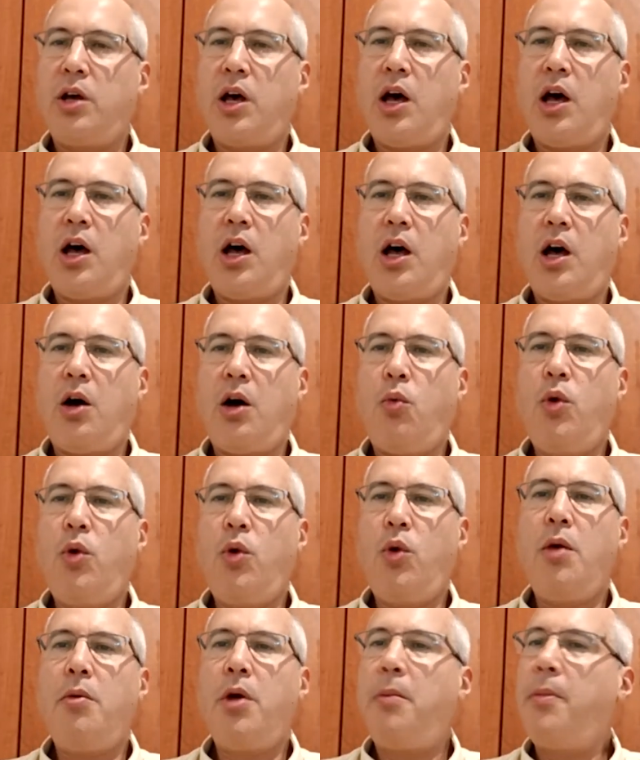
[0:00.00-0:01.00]
We
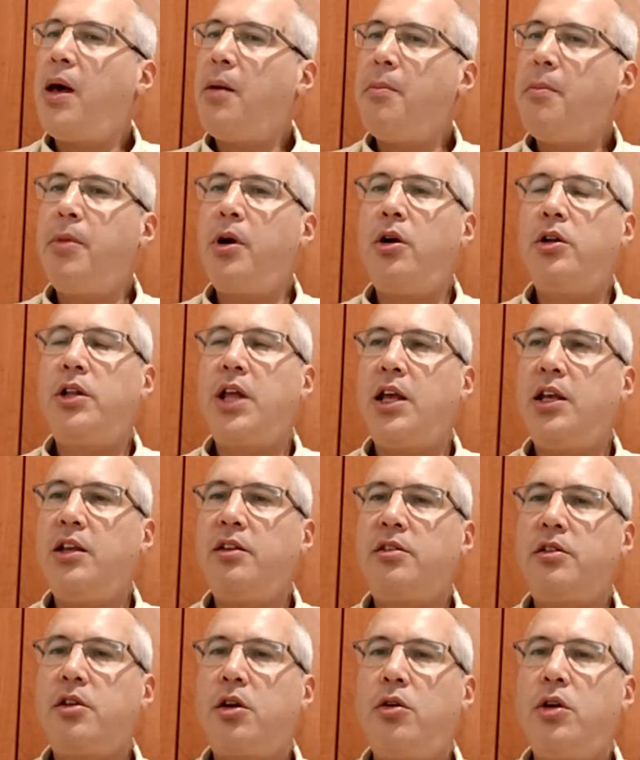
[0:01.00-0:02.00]
remember the
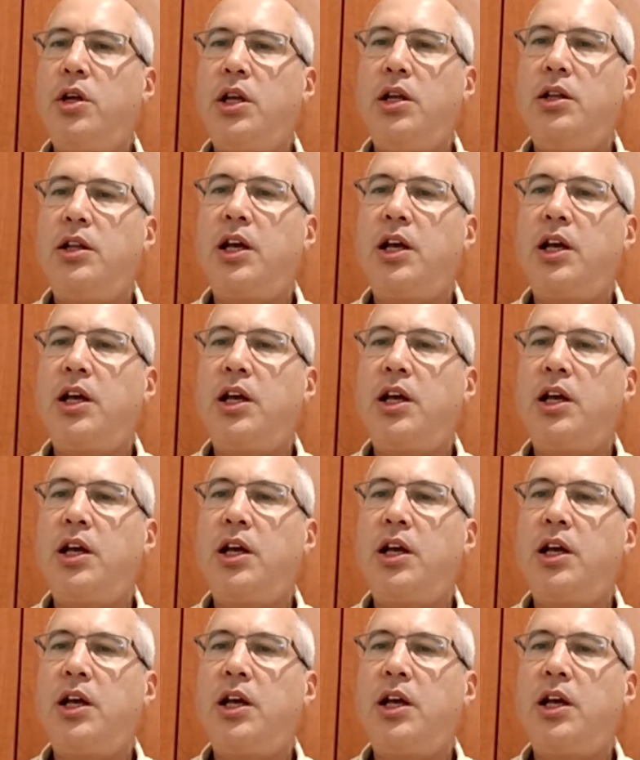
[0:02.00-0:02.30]
history,